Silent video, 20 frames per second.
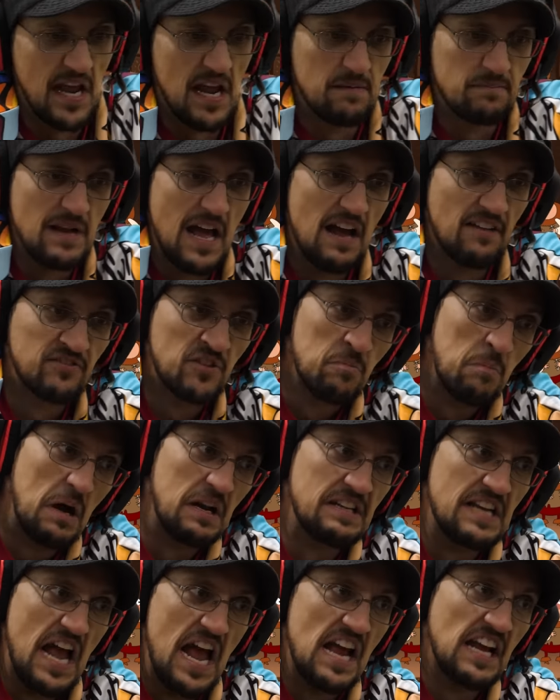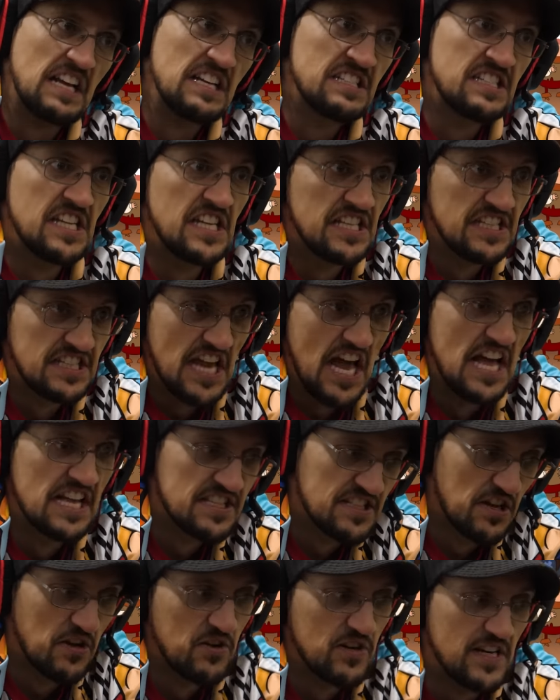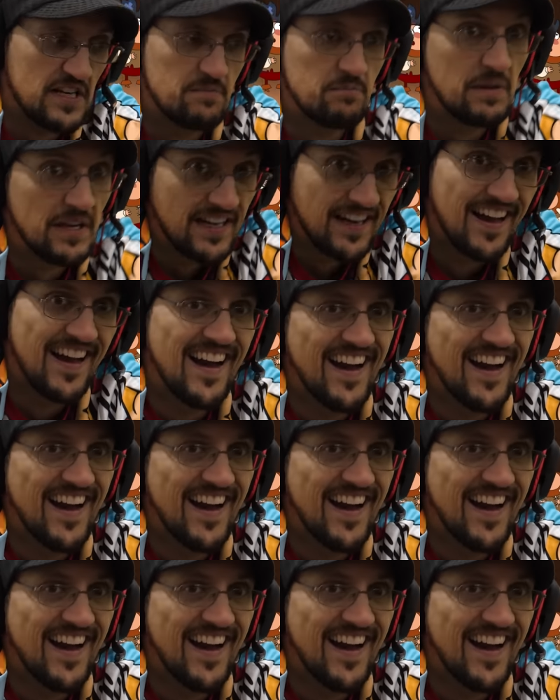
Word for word: named after my dad because he deserted me.